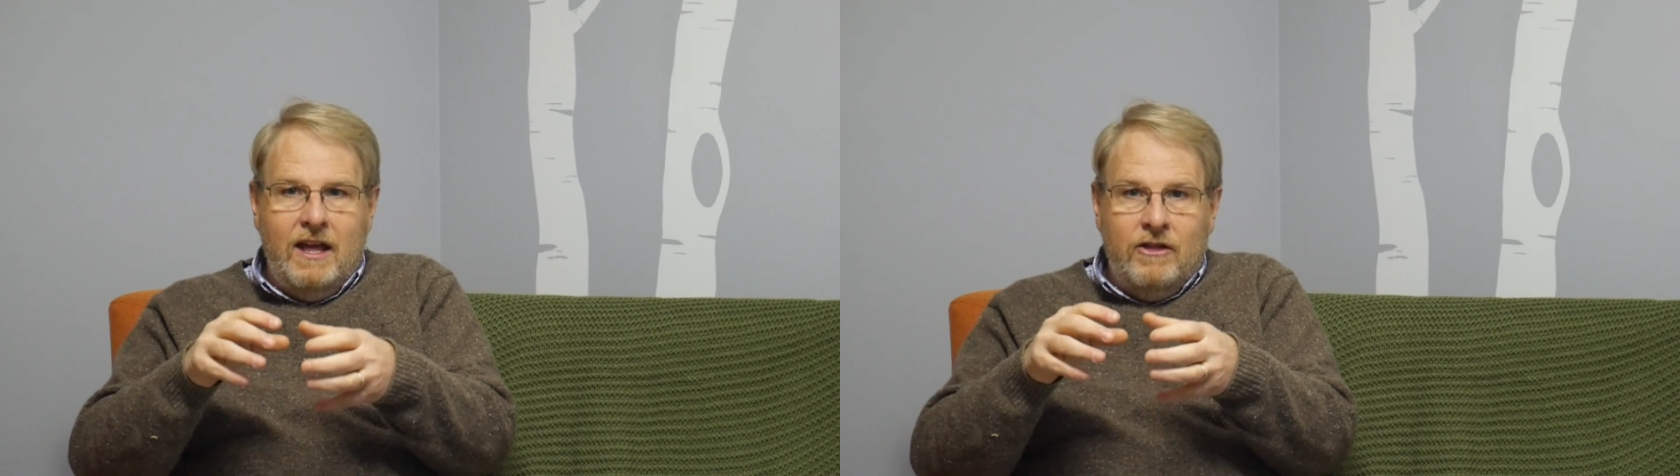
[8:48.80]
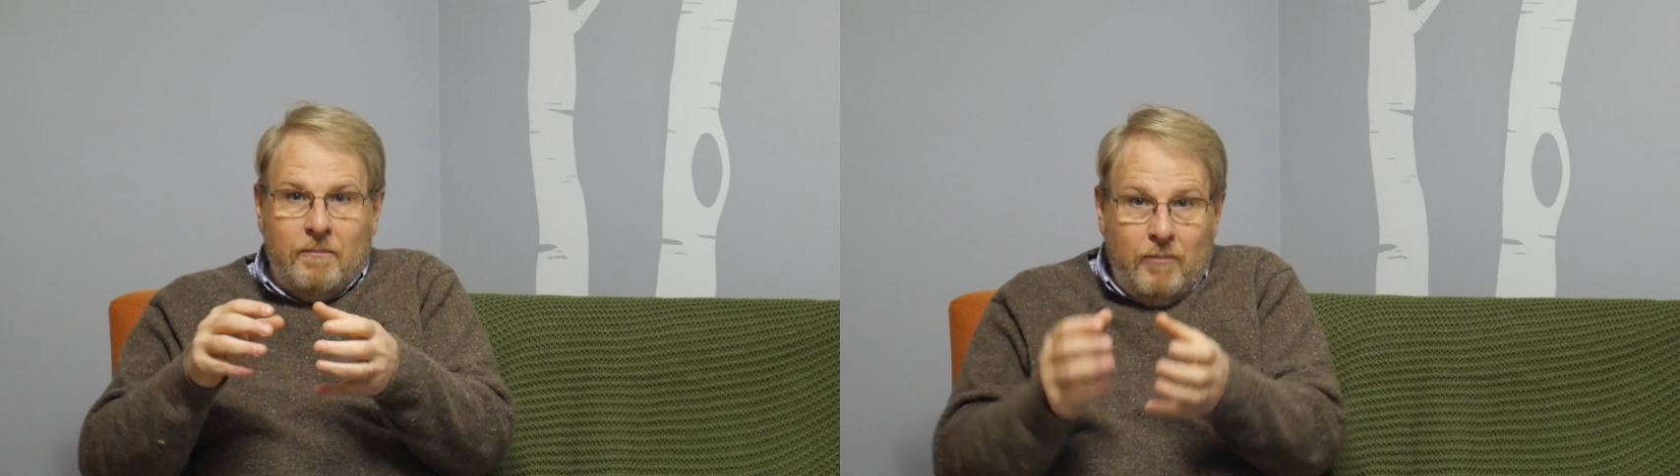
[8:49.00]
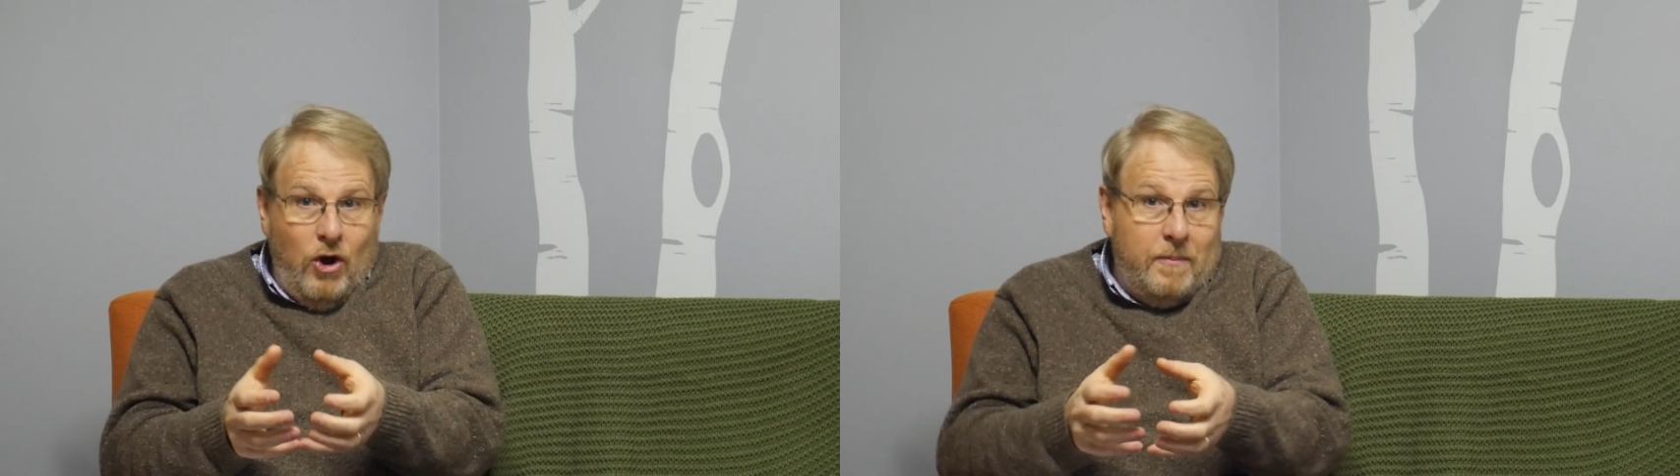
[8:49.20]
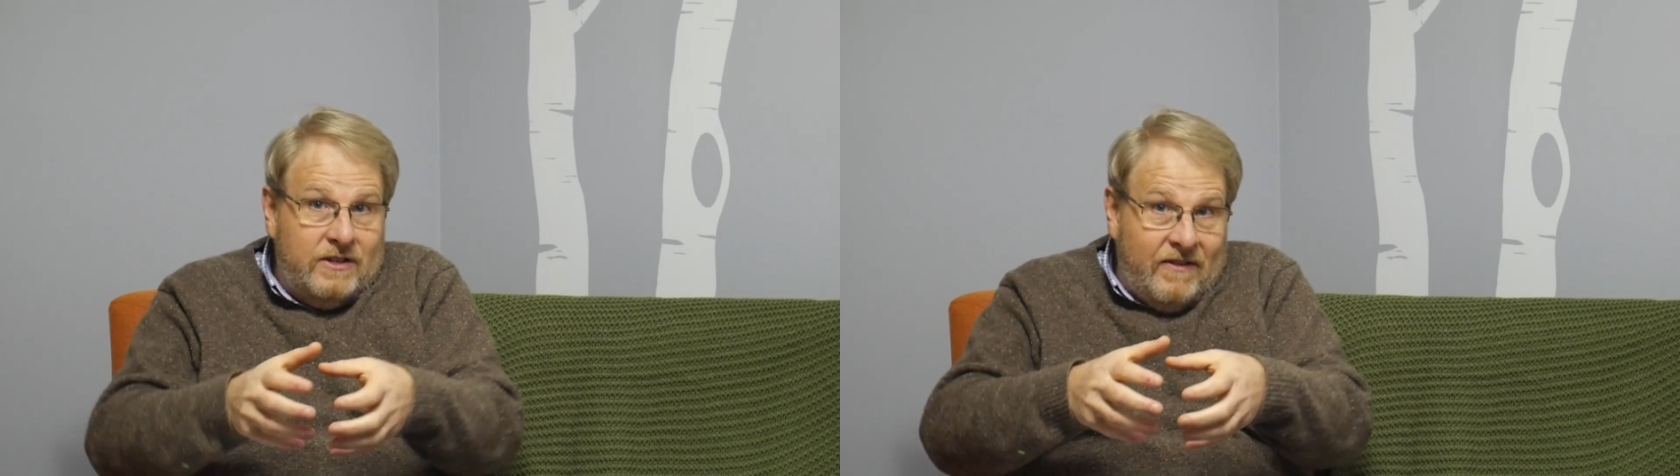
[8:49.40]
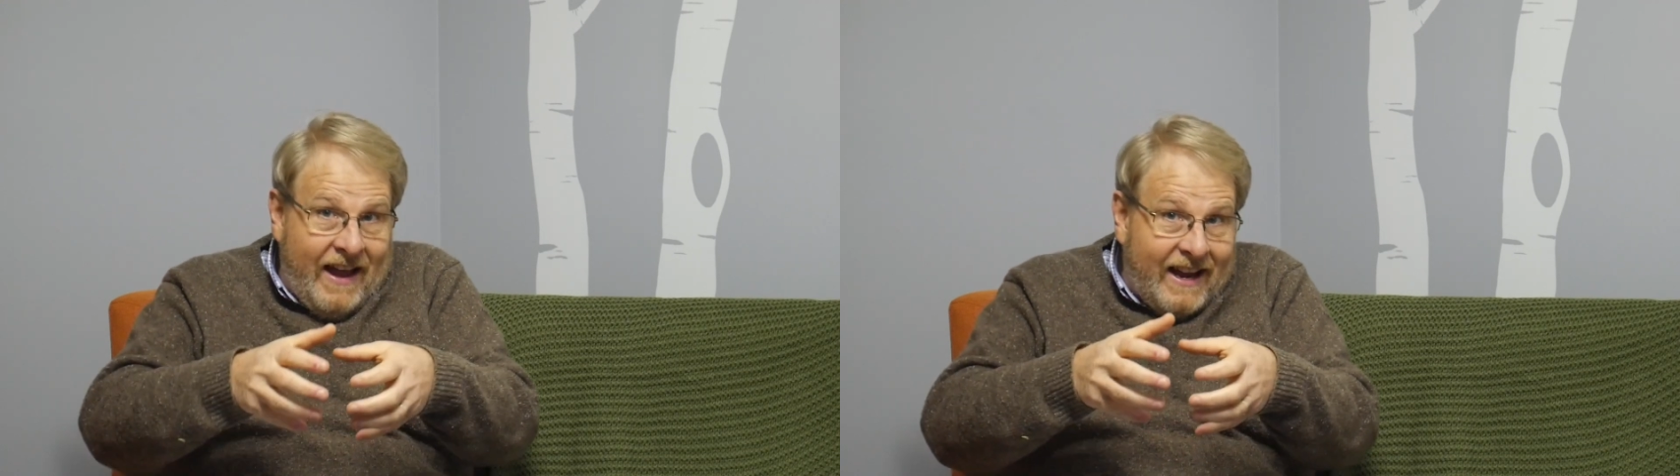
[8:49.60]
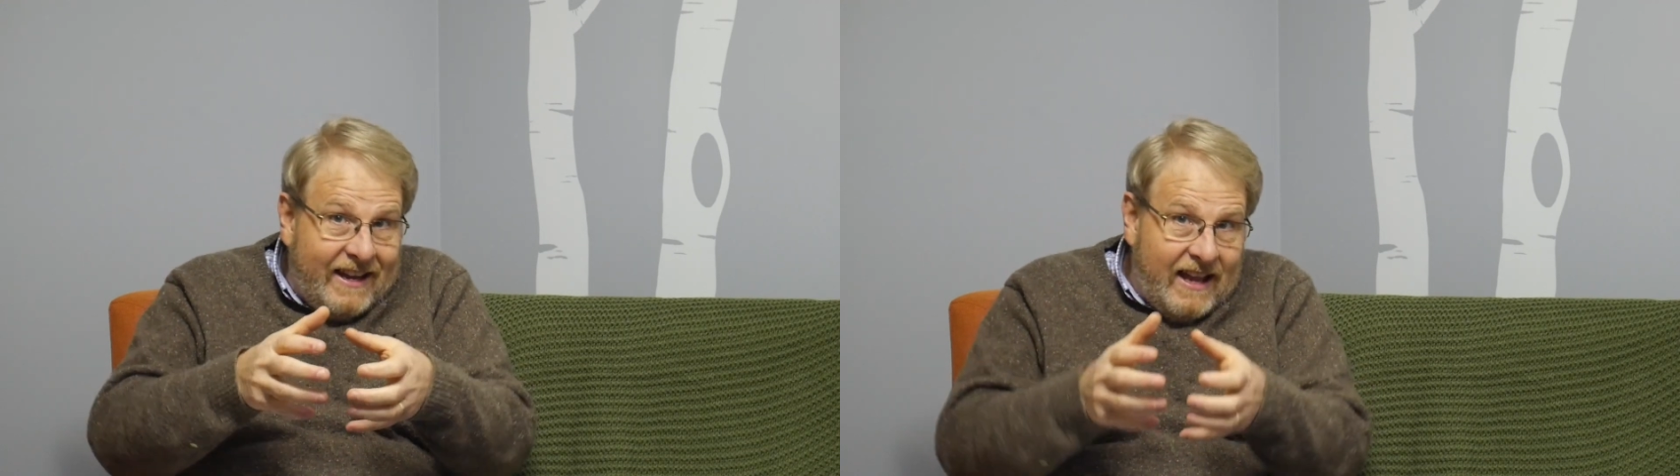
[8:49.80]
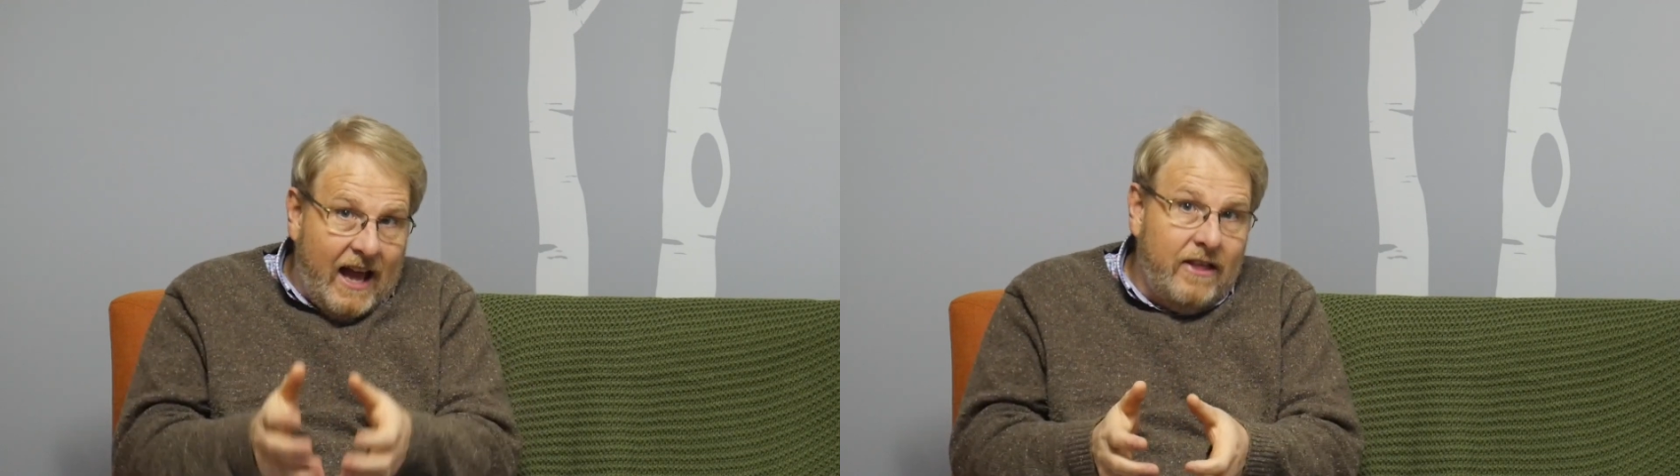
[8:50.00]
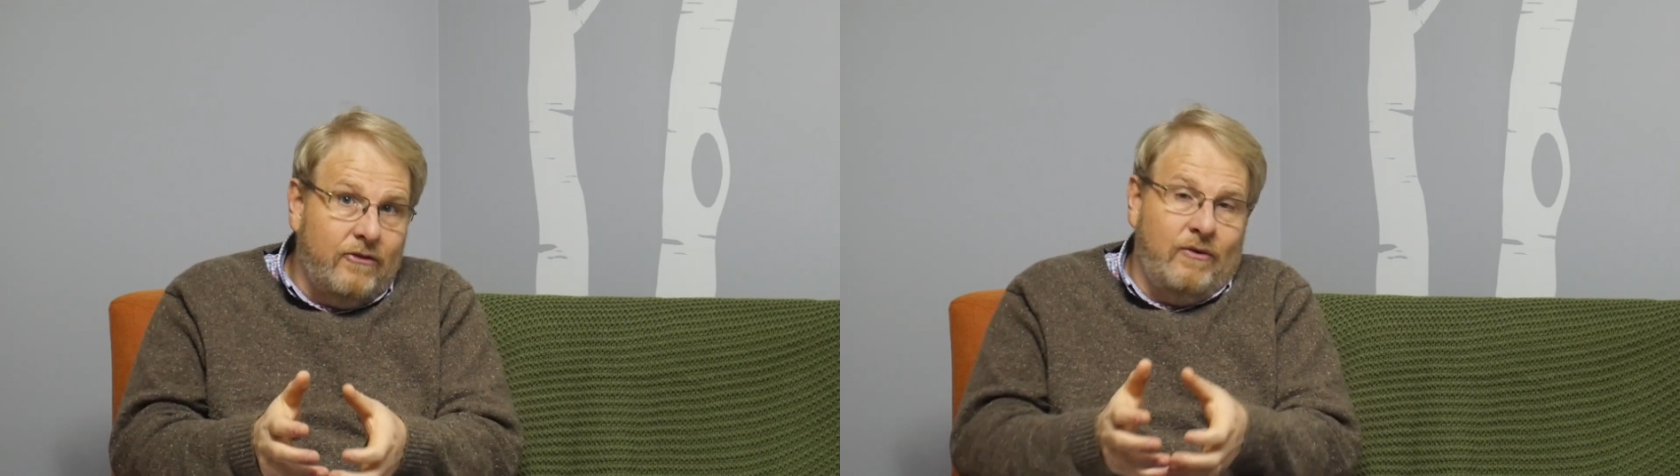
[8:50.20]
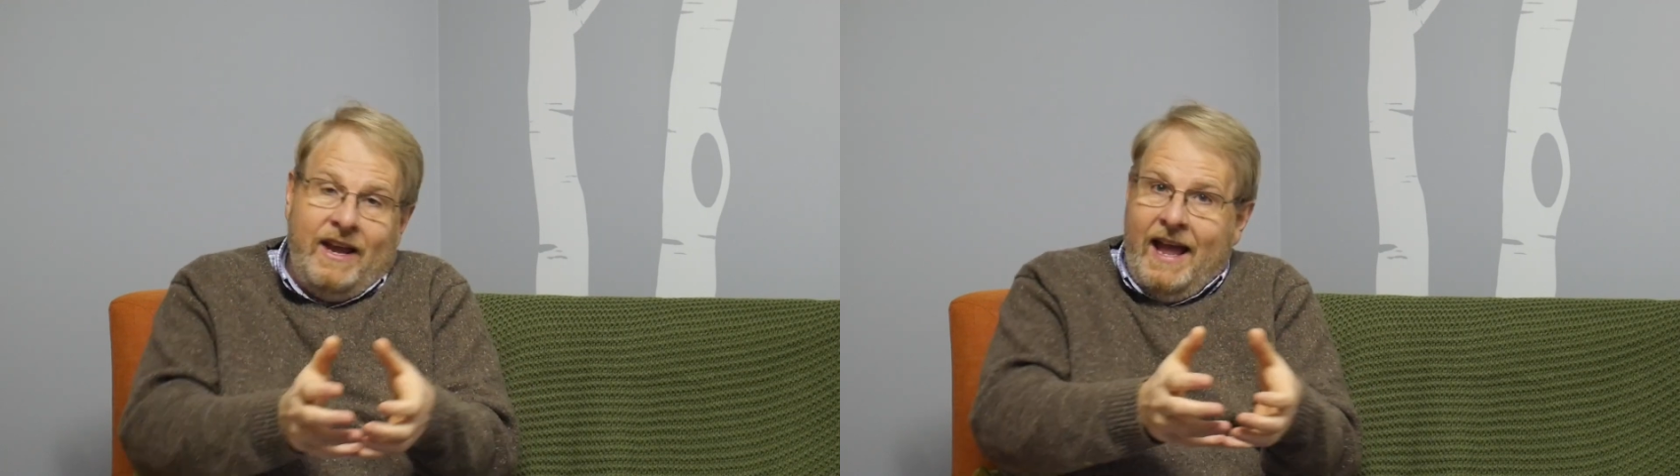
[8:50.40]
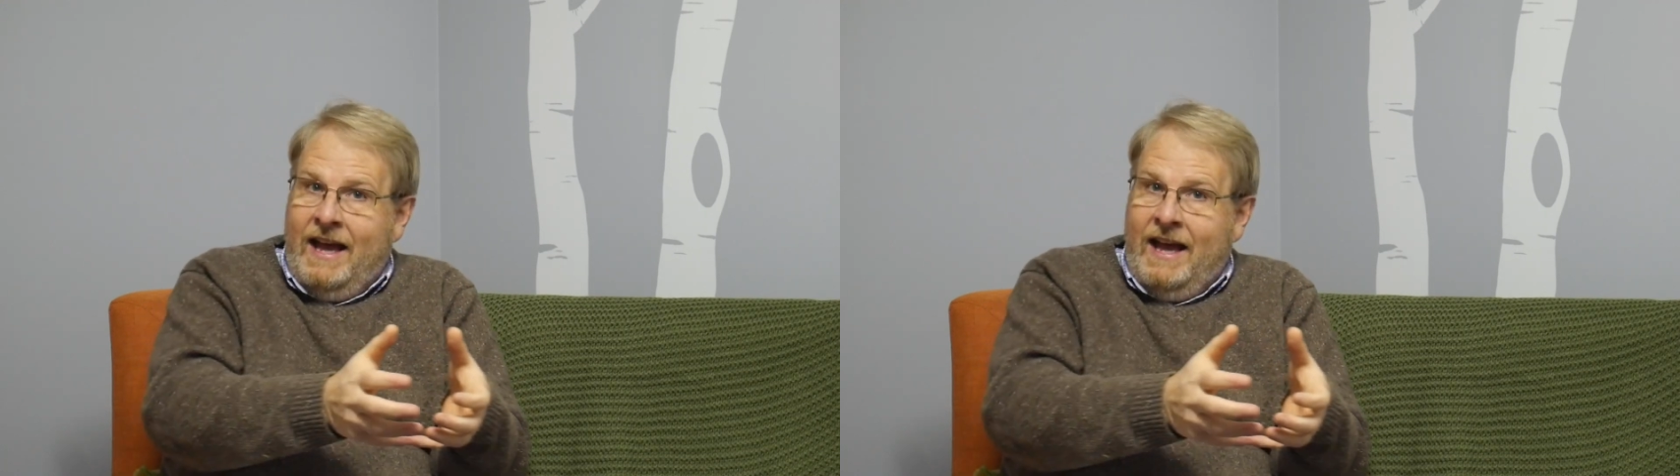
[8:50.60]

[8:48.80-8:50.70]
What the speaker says: The purpose of our gathering